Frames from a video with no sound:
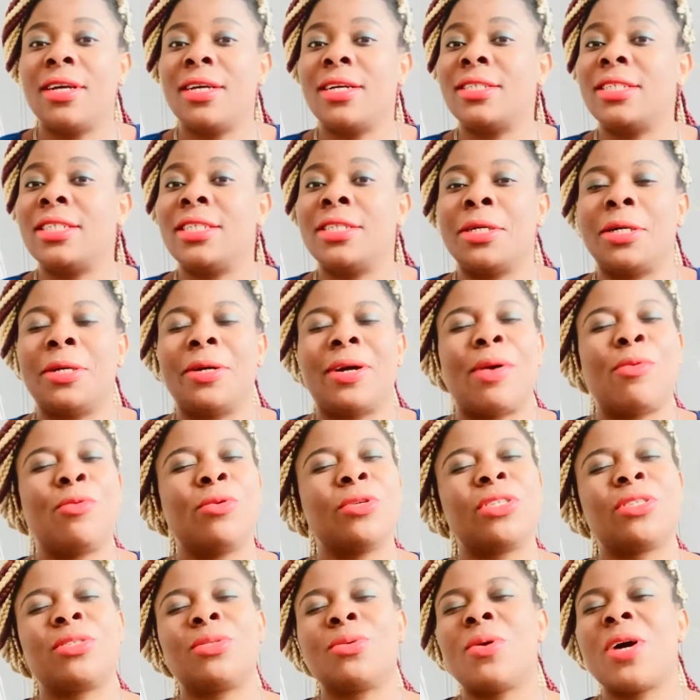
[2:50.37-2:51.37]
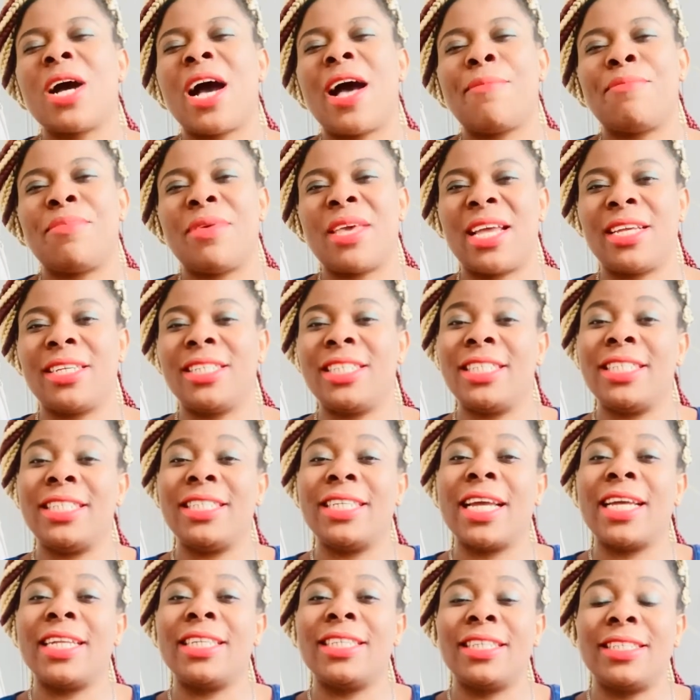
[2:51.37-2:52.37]
You know, I was so happy. I
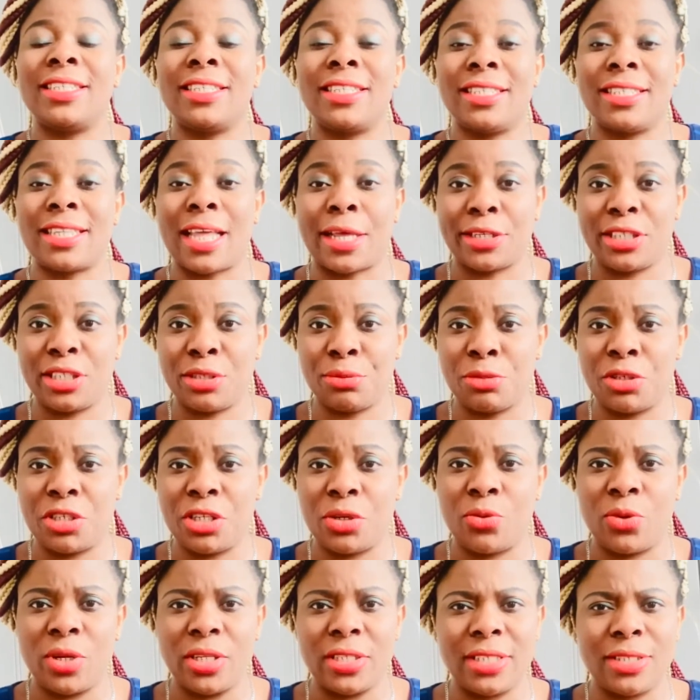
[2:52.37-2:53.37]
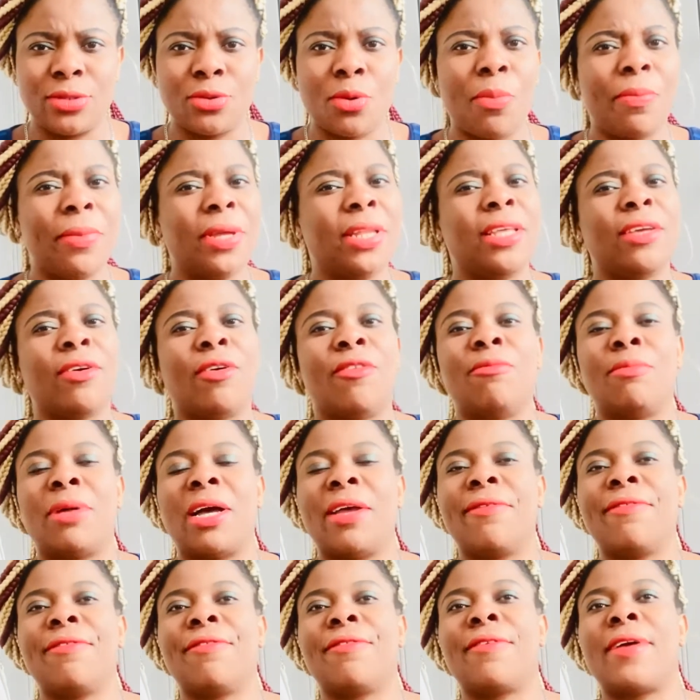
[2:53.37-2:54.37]
shared this testimony with so many of
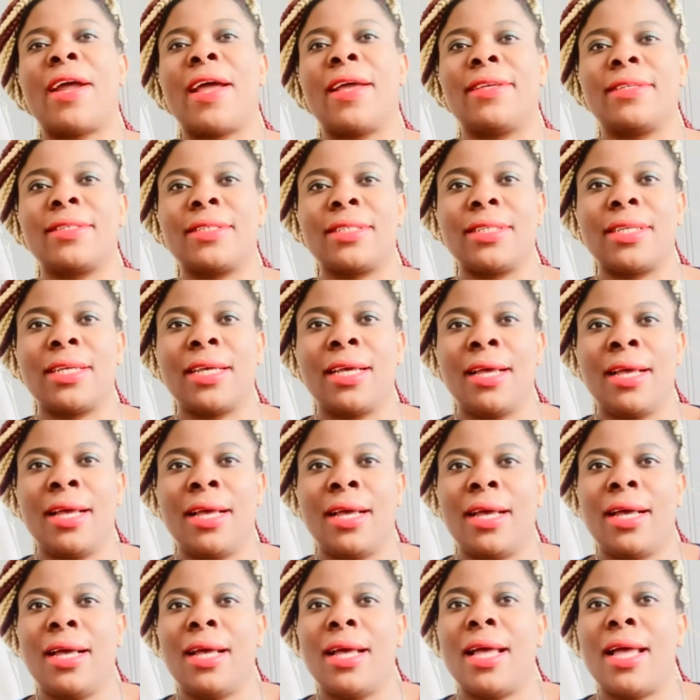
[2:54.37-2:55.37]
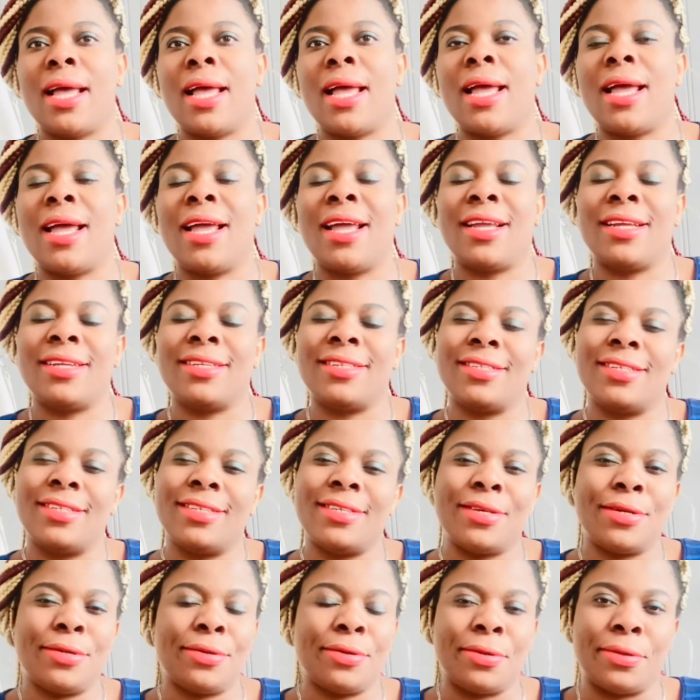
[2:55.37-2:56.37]
my friends, and
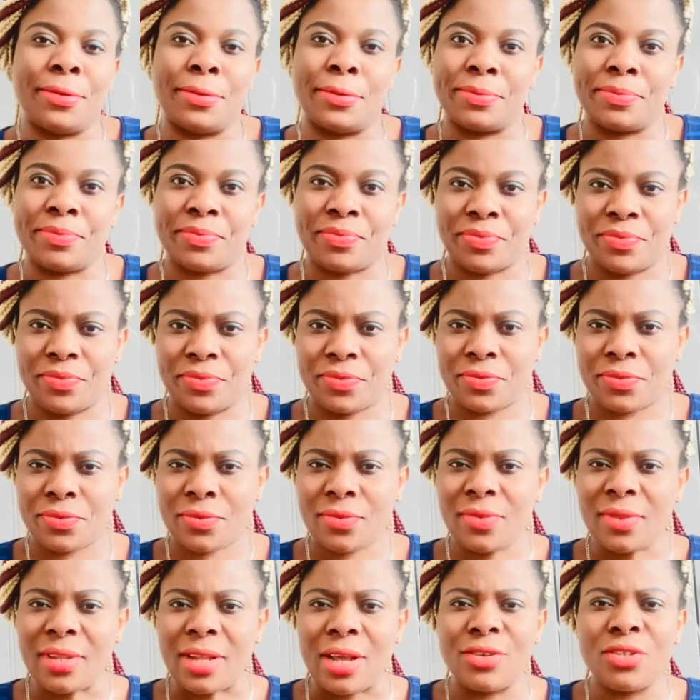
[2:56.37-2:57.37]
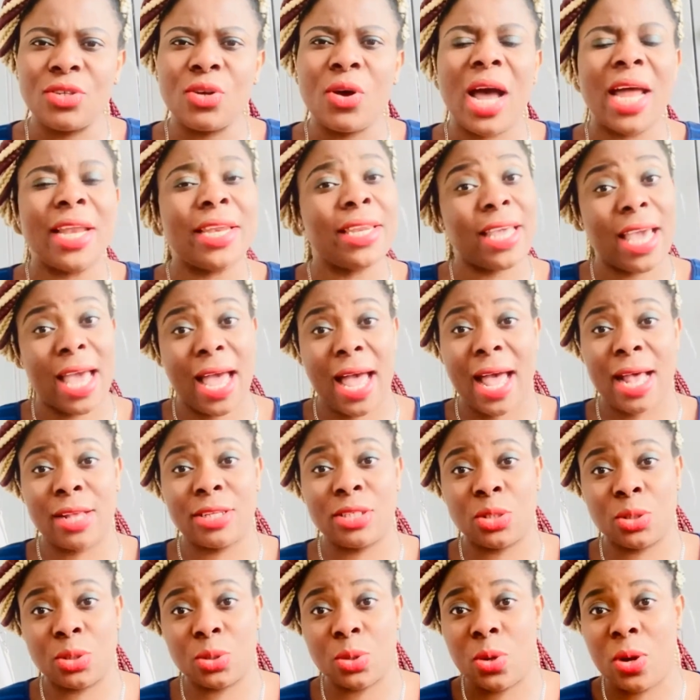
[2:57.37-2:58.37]
you know, so, and yeah,
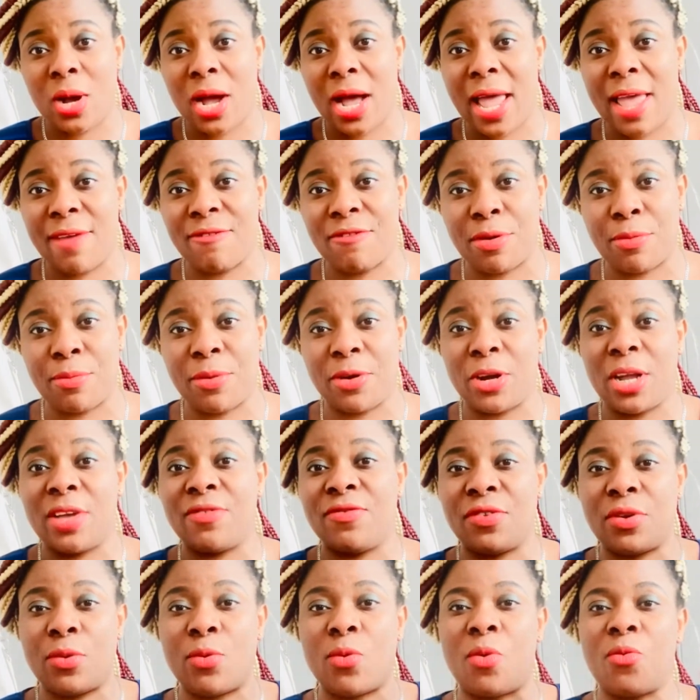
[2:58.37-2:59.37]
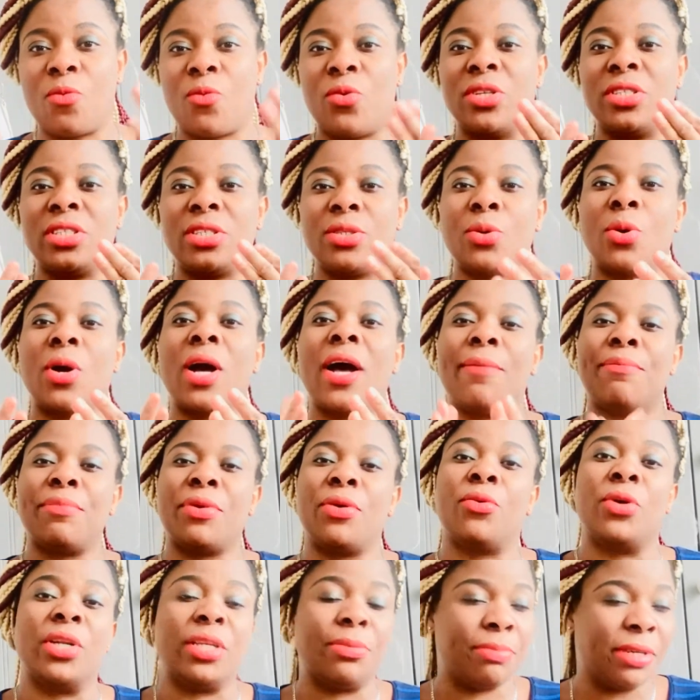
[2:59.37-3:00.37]
so everyone was so
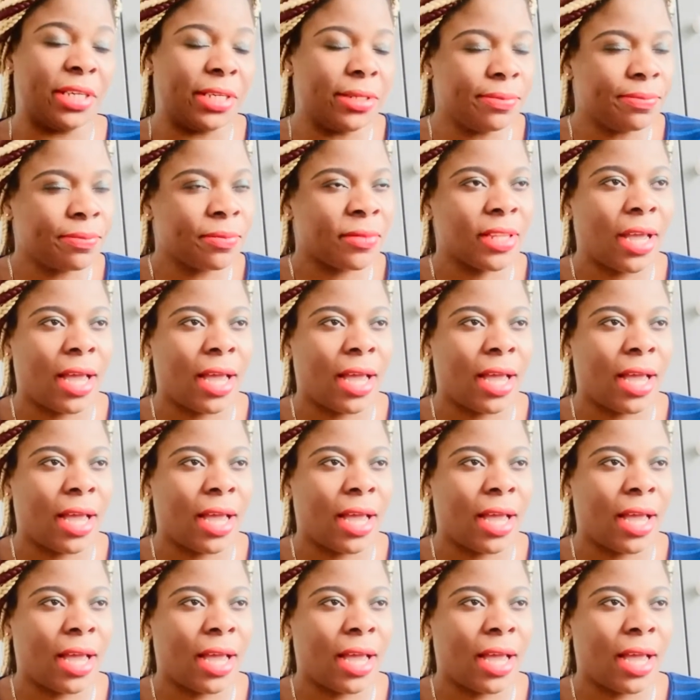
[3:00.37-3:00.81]
happy with me.